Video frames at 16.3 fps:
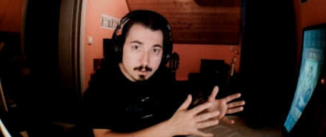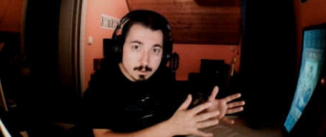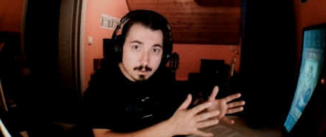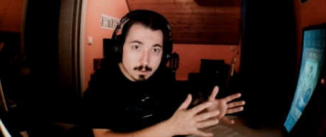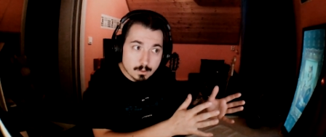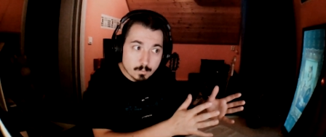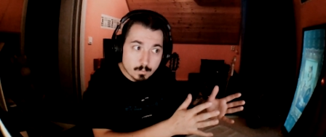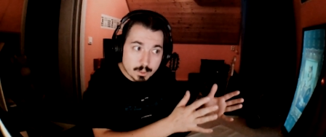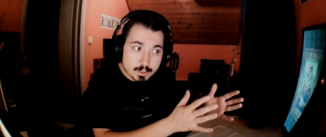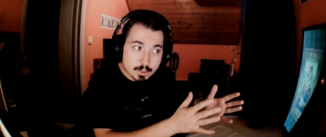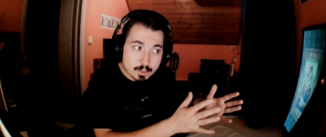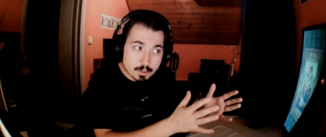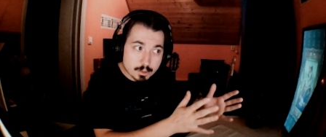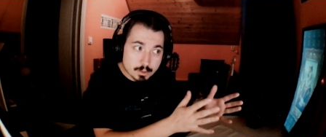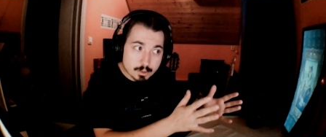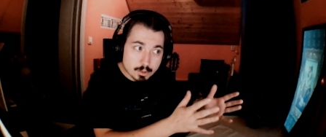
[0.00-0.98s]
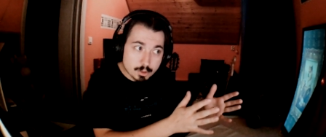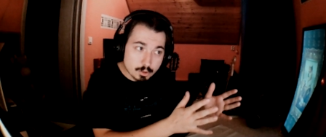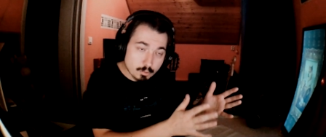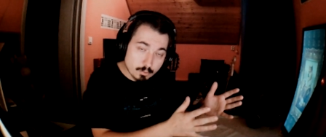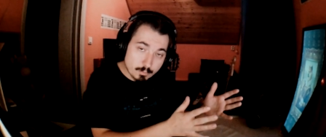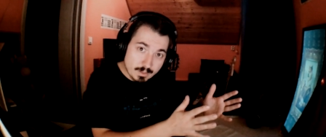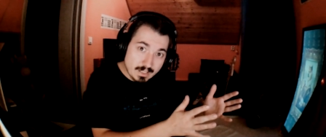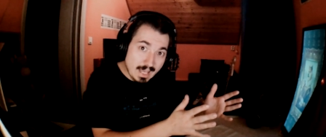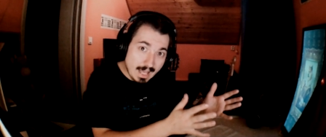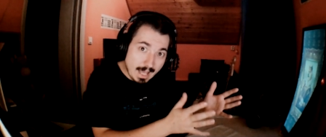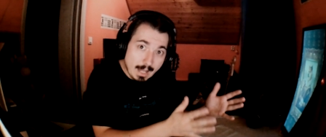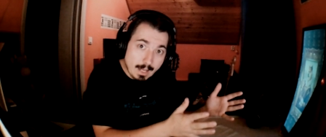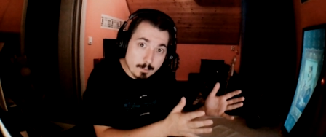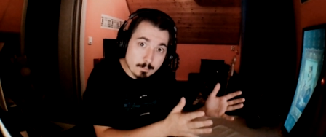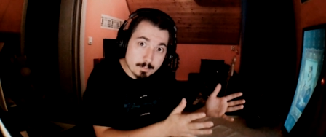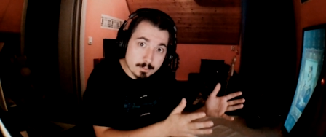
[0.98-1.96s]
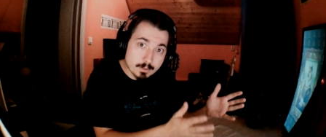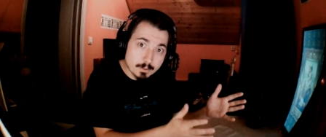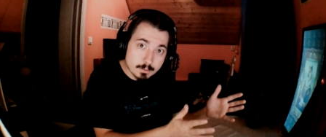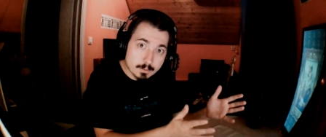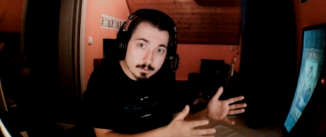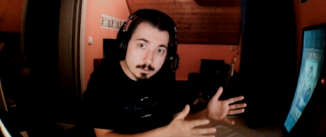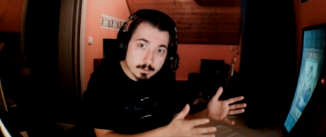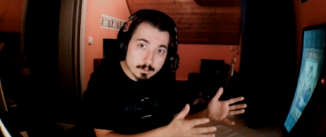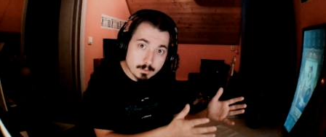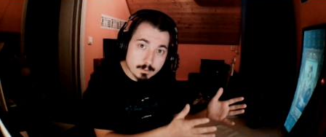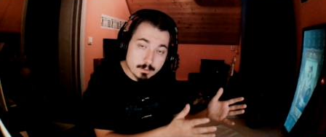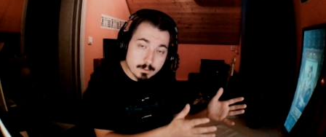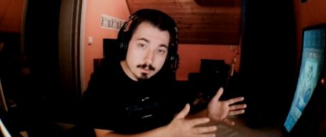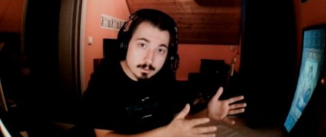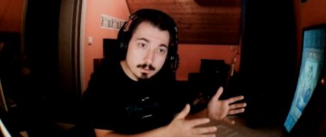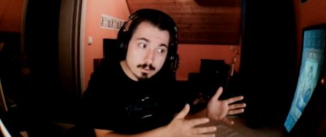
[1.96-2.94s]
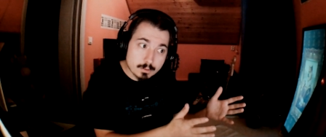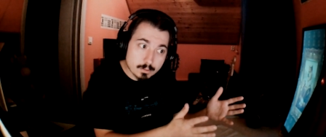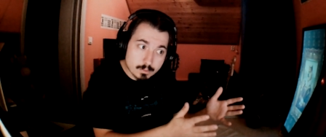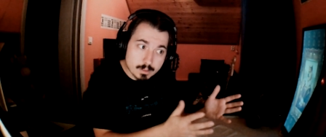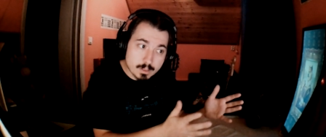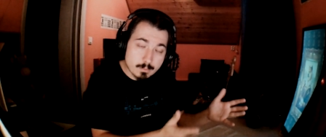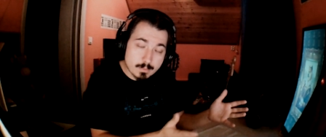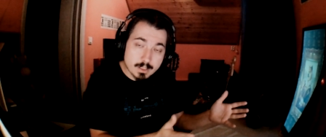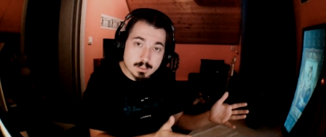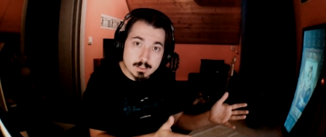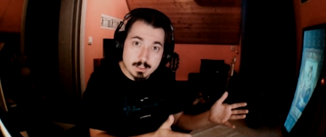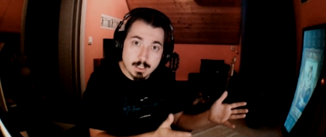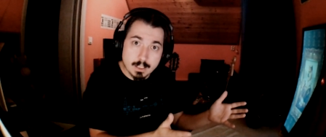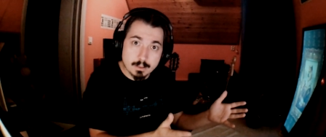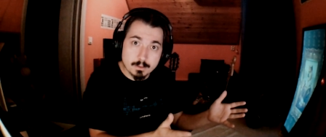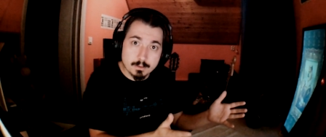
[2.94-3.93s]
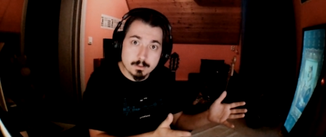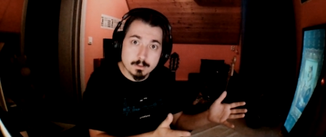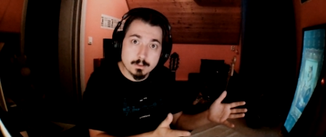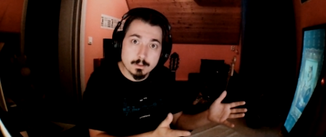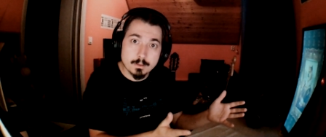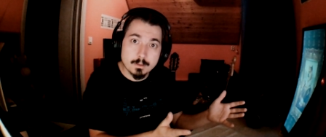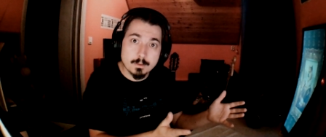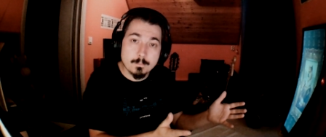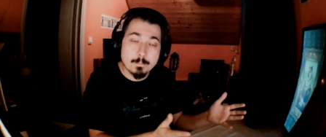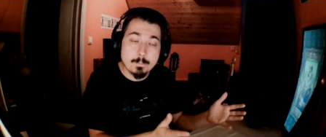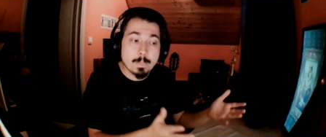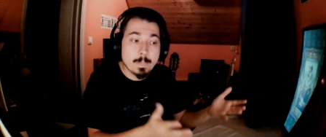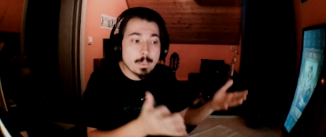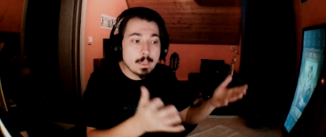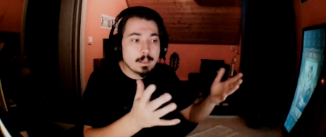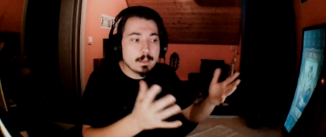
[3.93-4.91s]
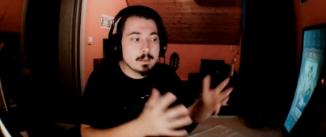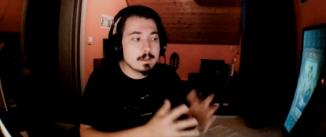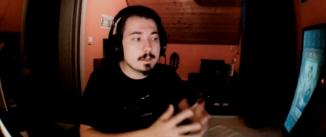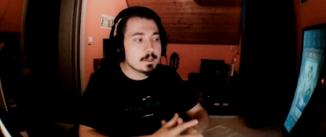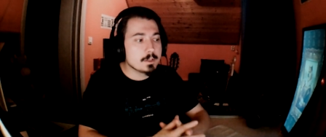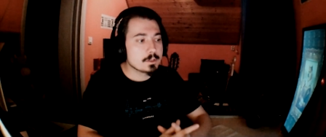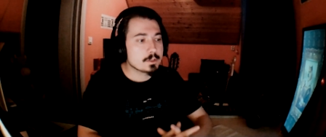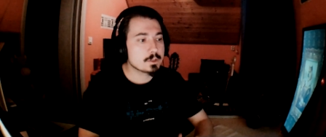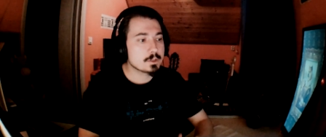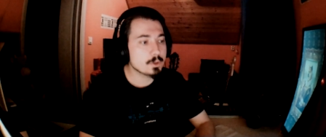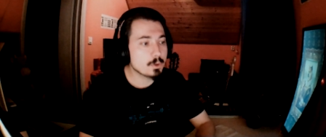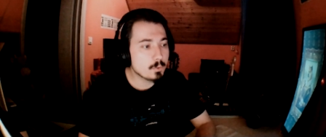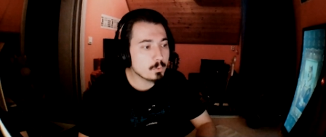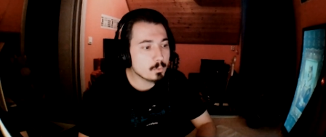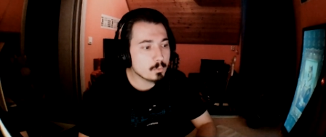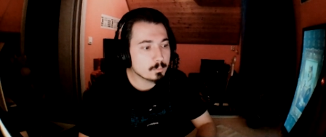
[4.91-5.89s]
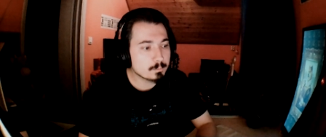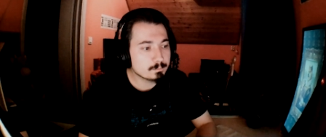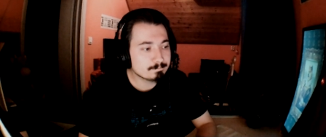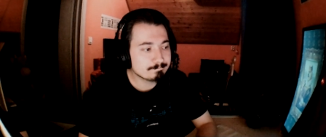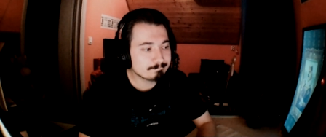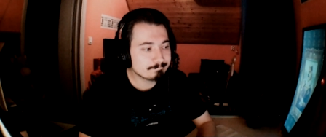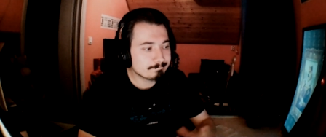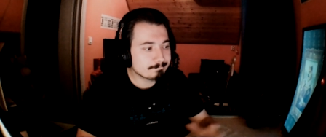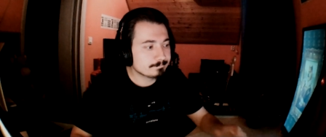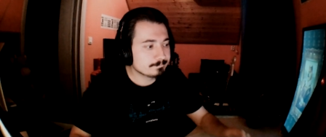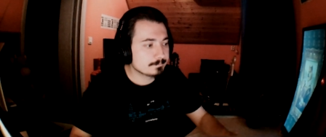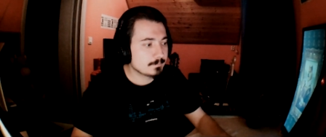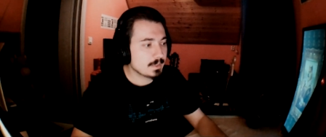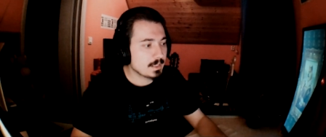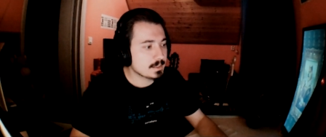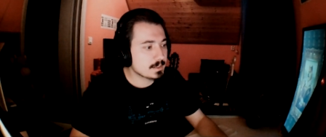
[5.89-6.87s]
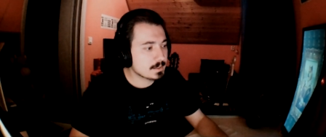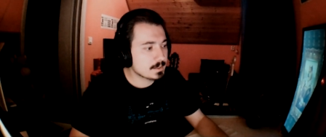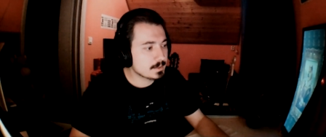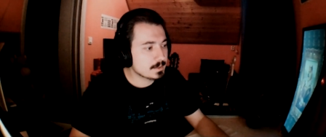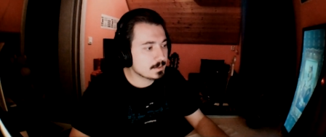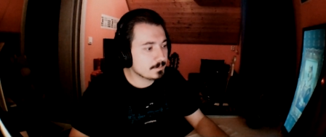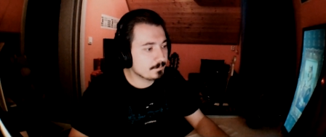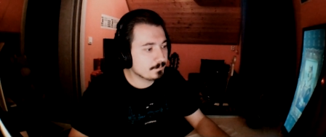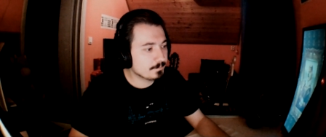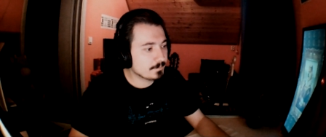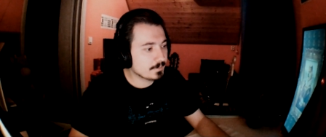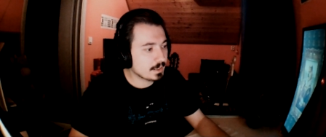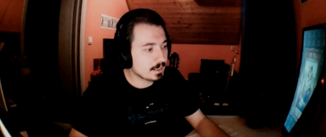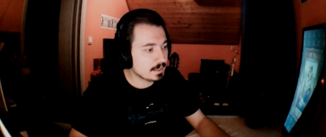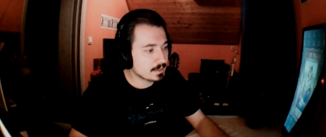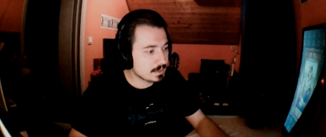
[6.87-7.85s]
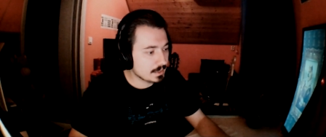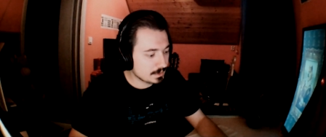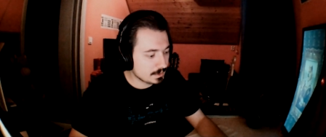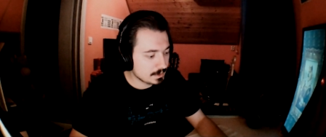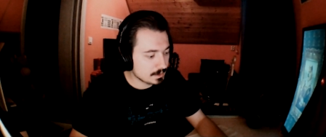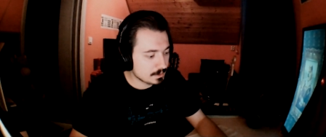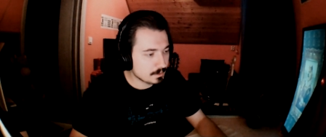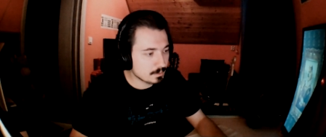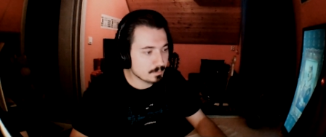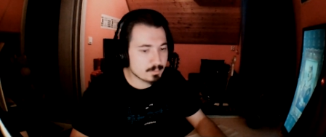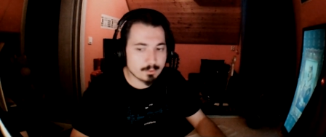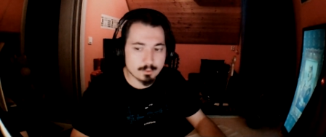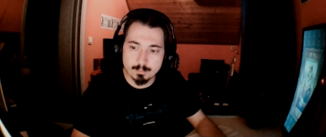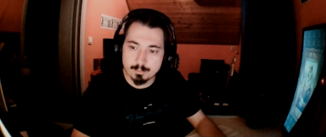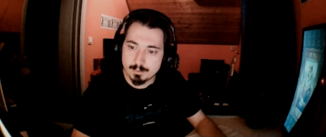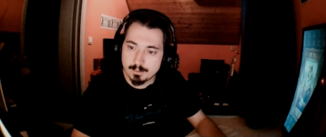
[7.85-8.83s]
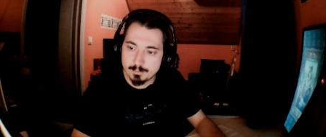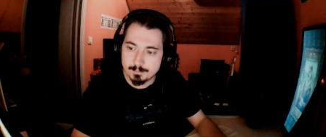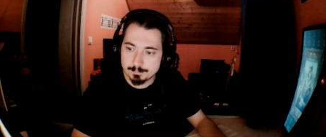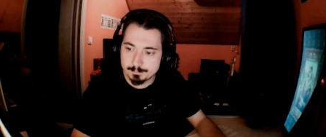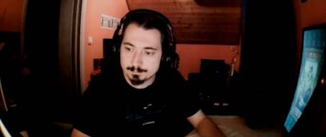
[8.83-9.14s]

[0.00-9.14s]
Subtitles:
which should be helped to some extent. So I guess that is the problem.